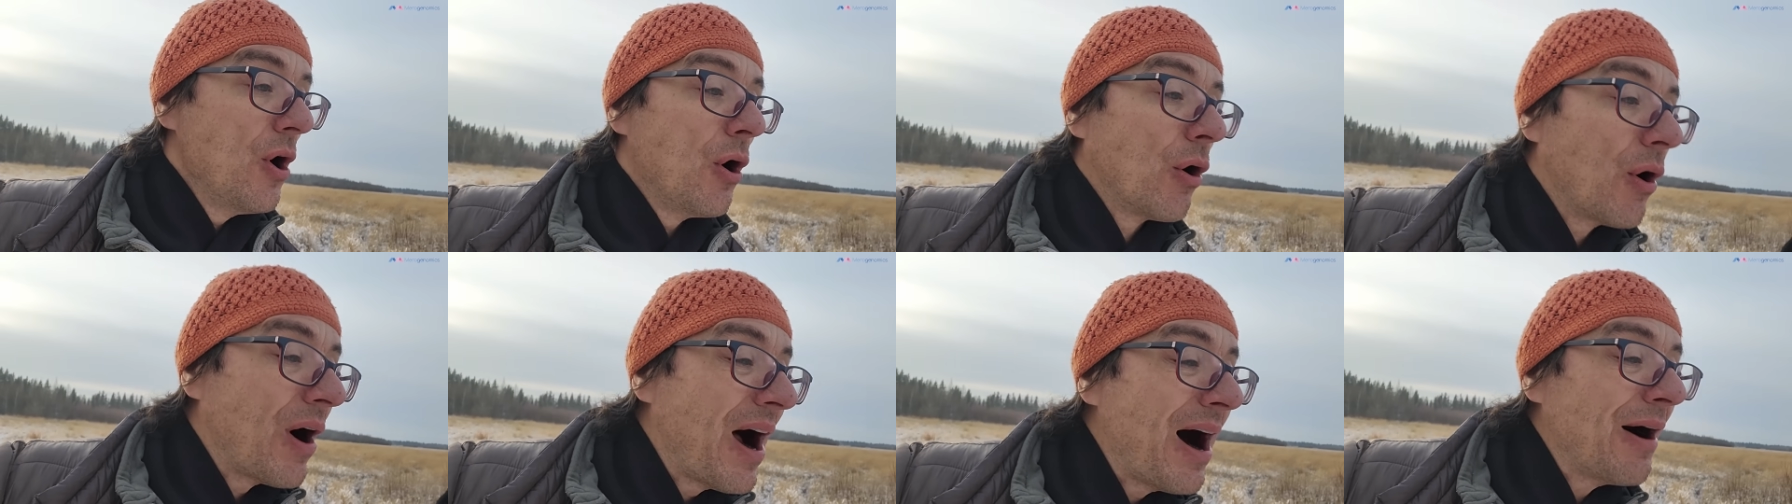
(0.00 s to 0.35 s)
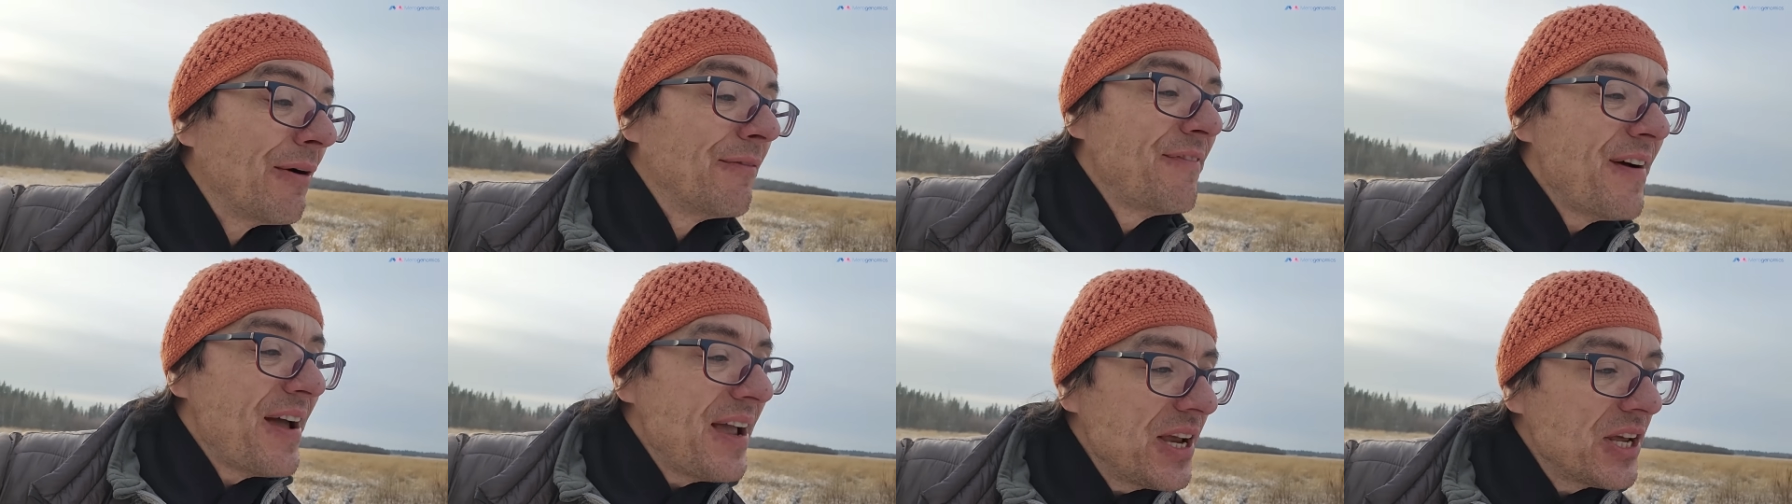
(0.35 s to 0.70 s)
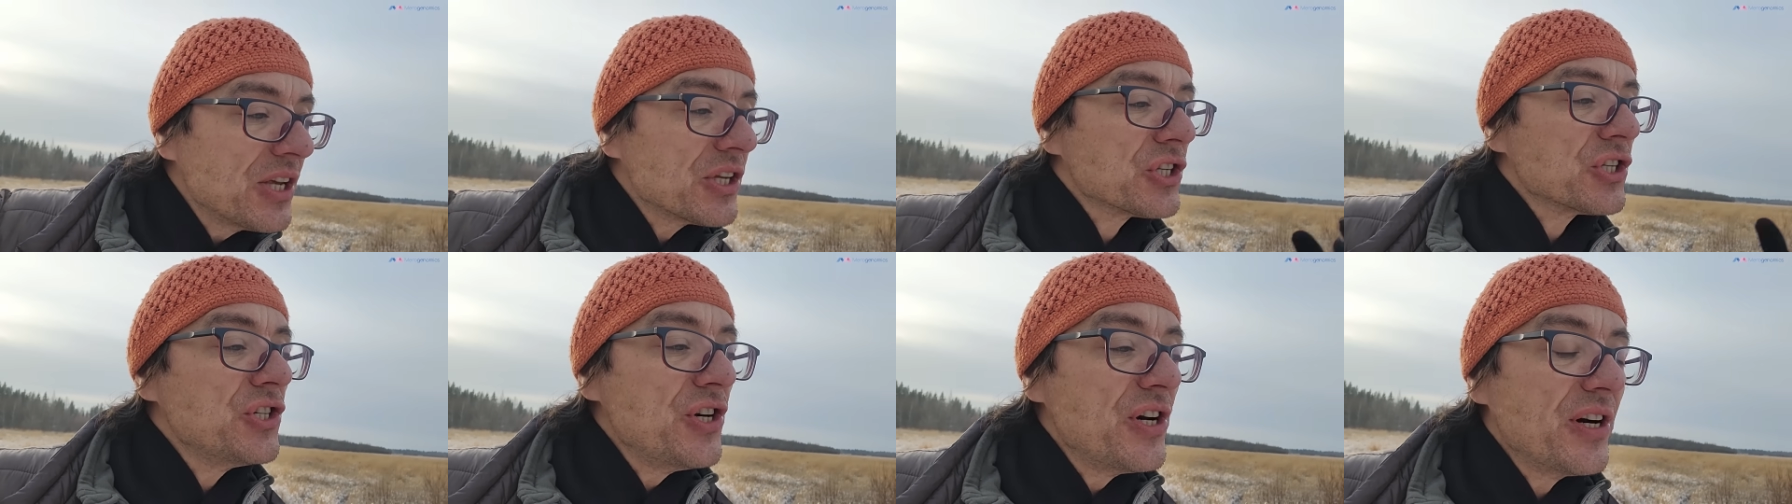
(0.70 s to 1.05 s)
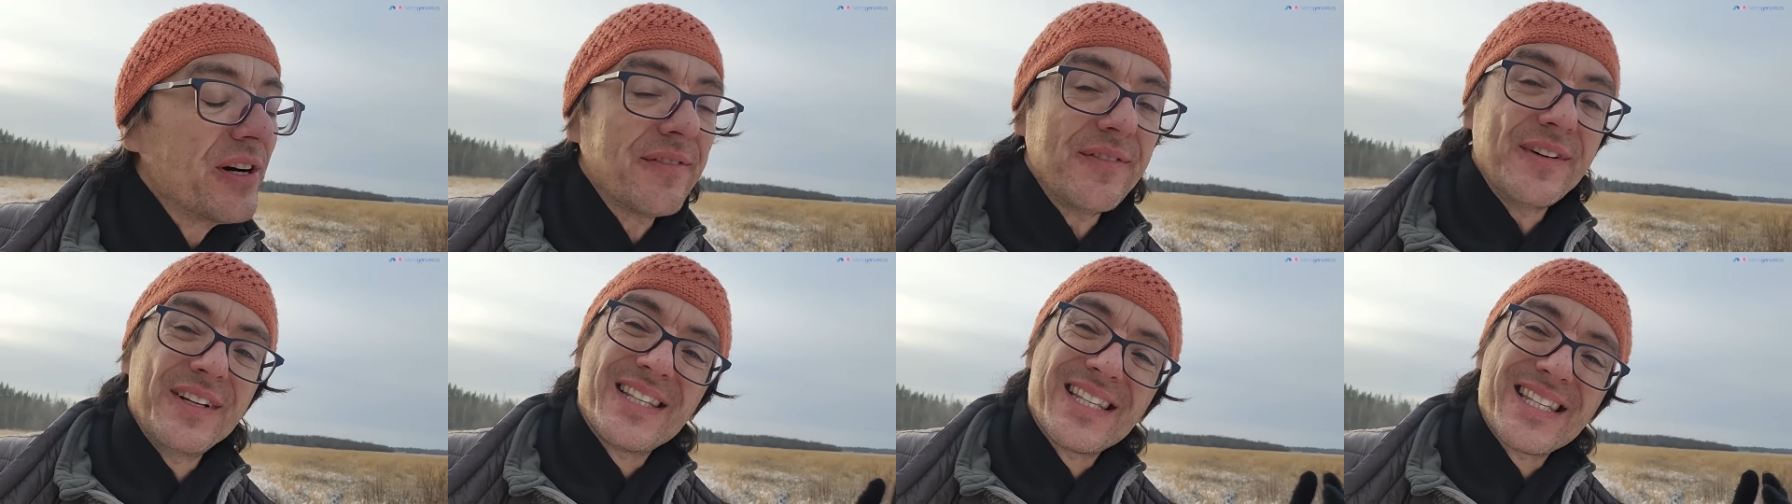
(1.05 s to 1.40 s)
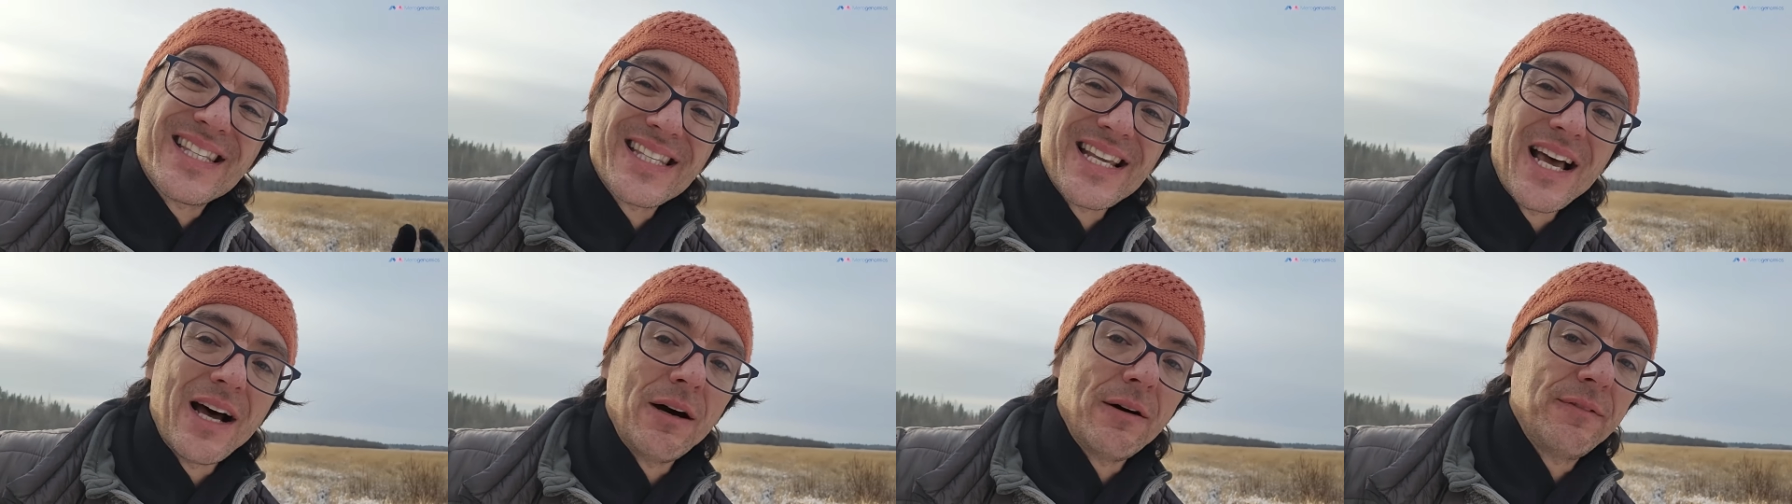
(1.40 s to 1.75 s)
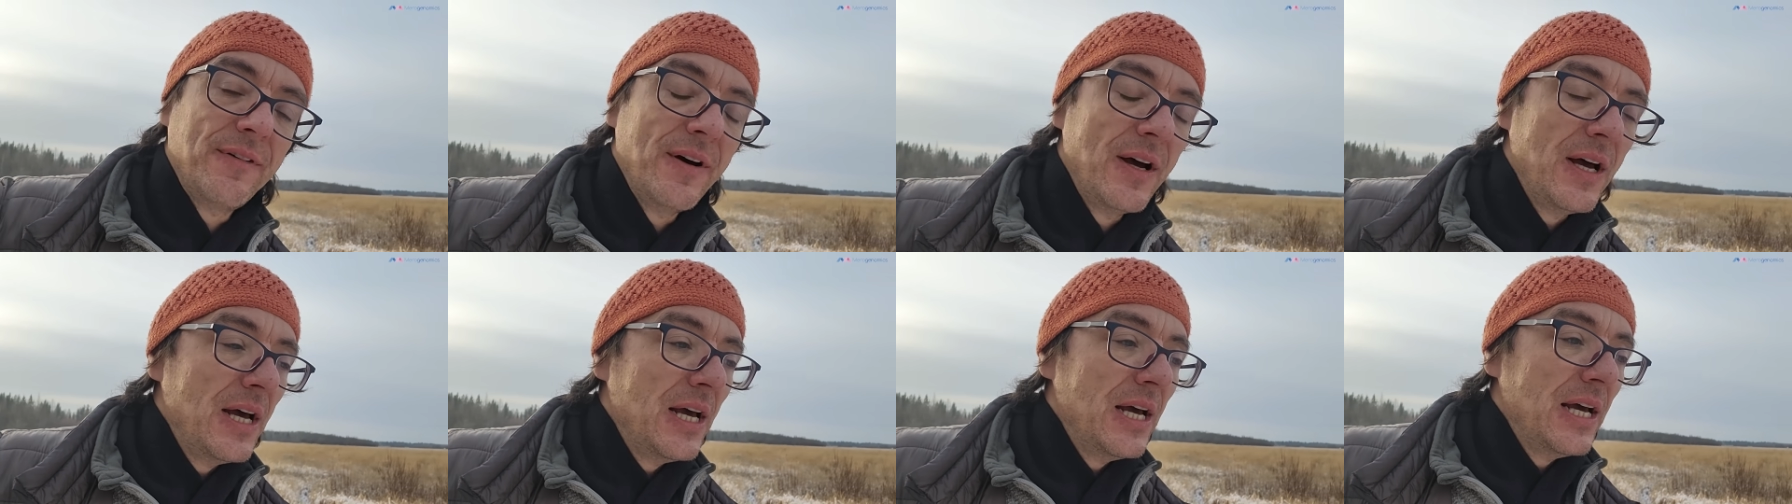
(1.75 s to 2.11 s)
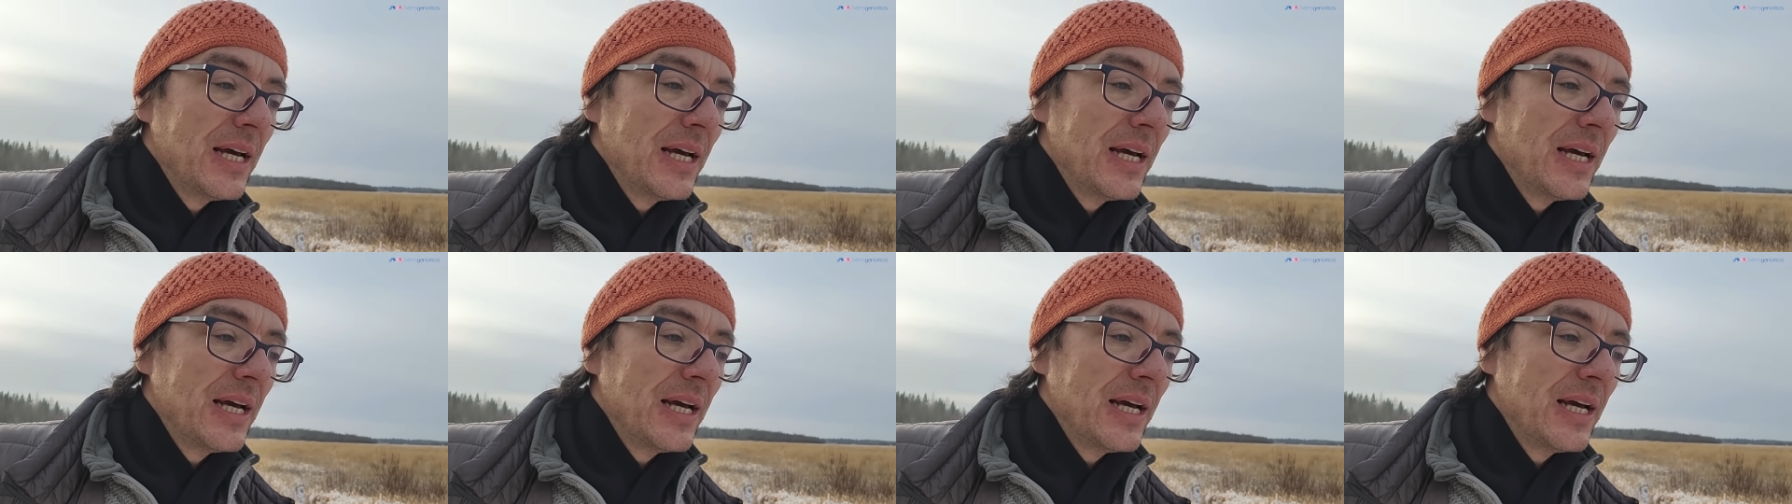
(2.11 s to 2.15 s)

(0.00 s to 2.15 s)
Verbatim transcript: or how vagus nerve itself